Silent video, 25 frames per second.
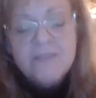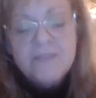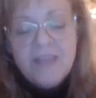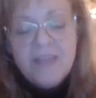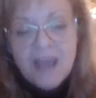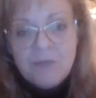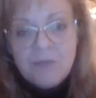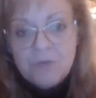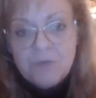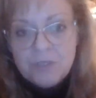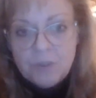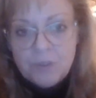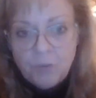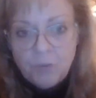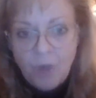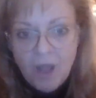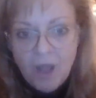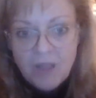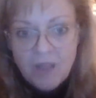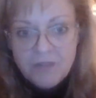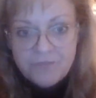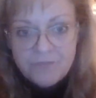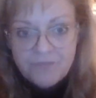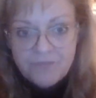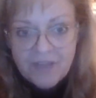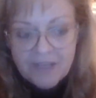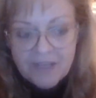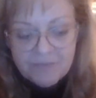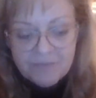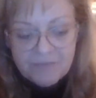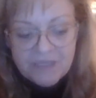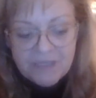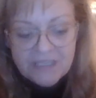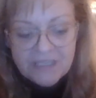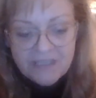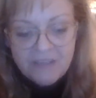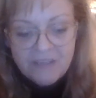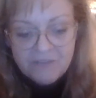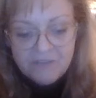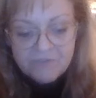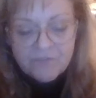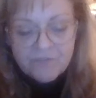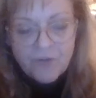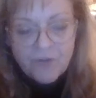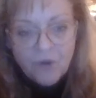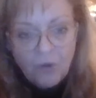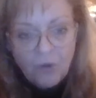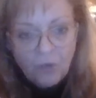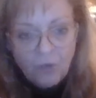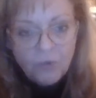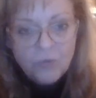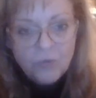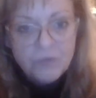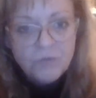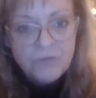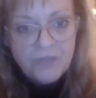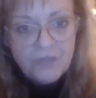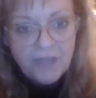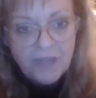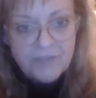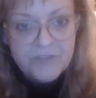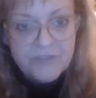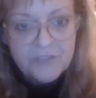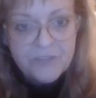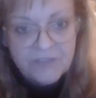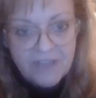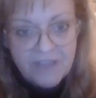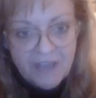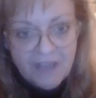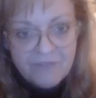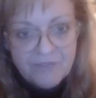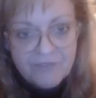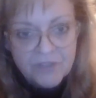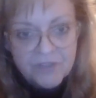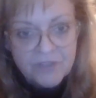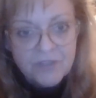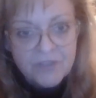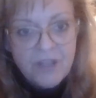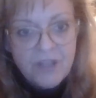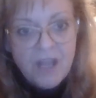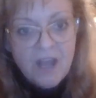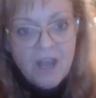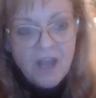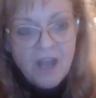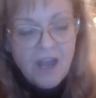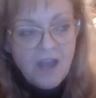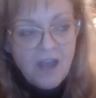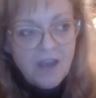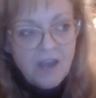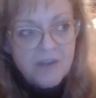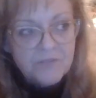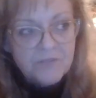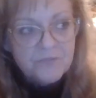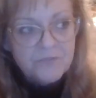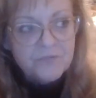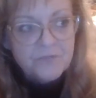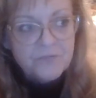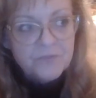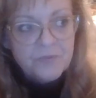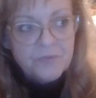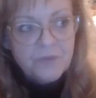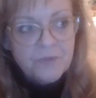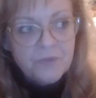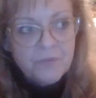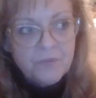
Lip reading: that would qualify me for a whole nother level of